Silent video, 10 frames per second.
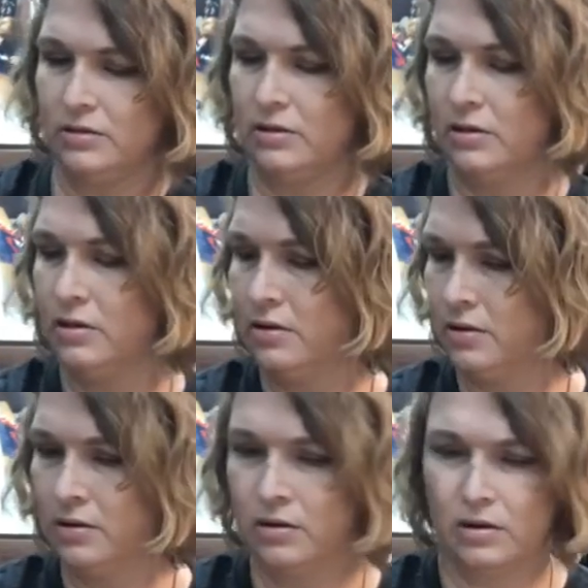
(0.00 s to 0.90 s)

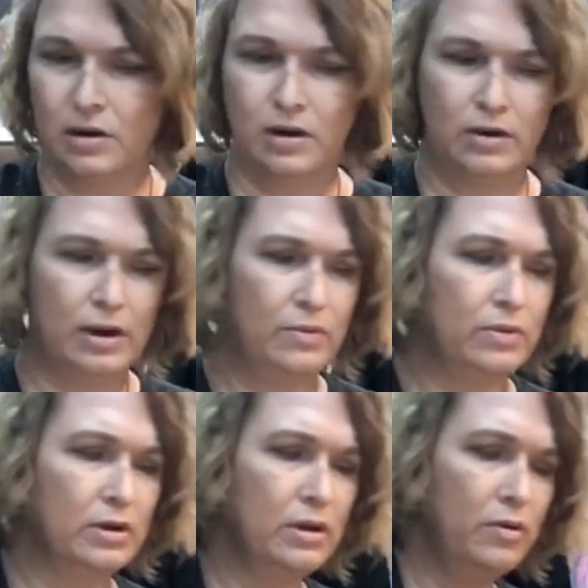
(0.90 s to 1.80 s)
All right, we're
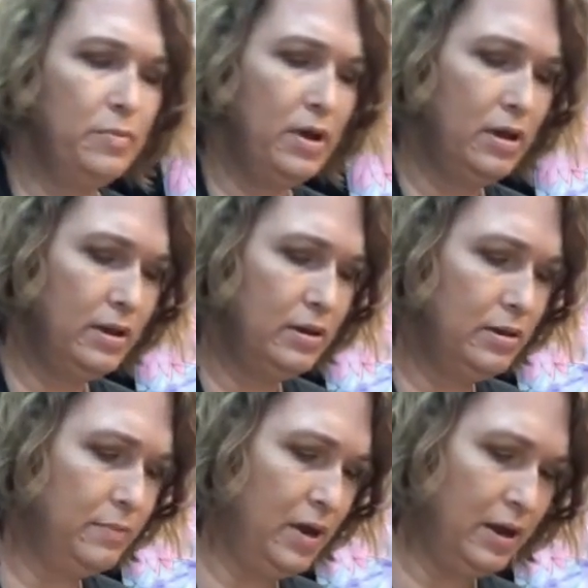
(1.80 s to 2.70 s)
going to go with
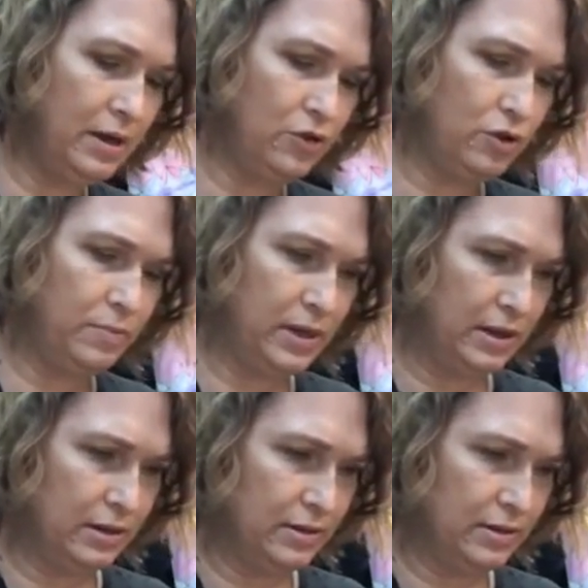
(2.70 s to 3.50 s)
Polynesian pink.